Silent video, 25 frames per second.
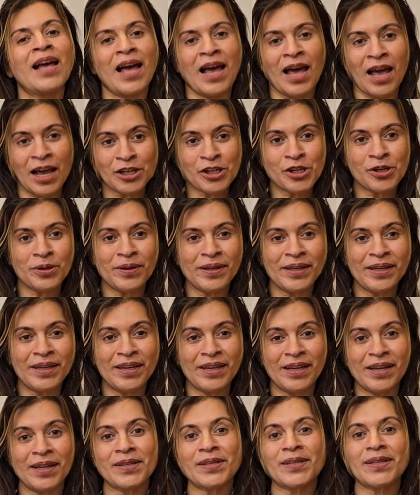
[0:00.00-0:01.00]

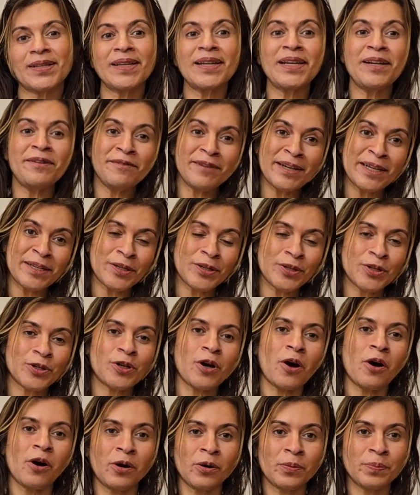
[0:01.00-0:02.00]
Actually, it's sleeveless
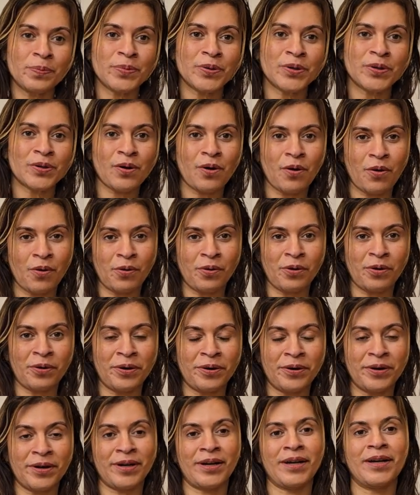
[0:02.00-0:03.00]
tops
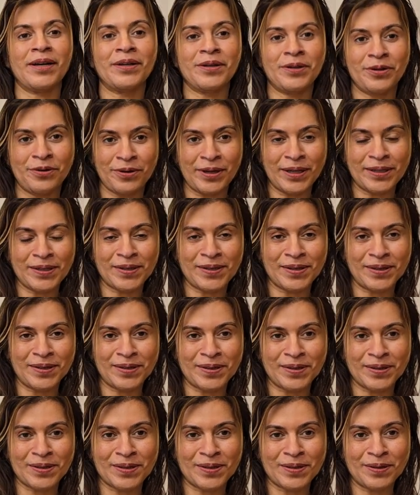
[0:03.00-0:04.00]
or
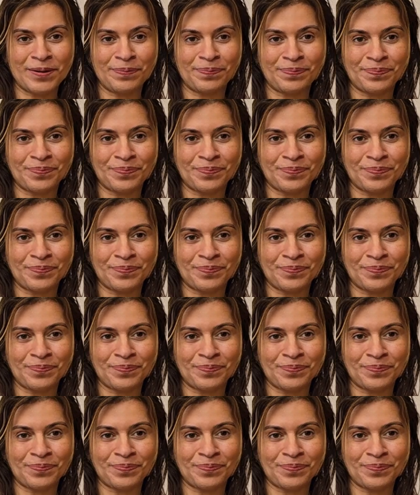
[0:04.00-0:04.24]
dresses.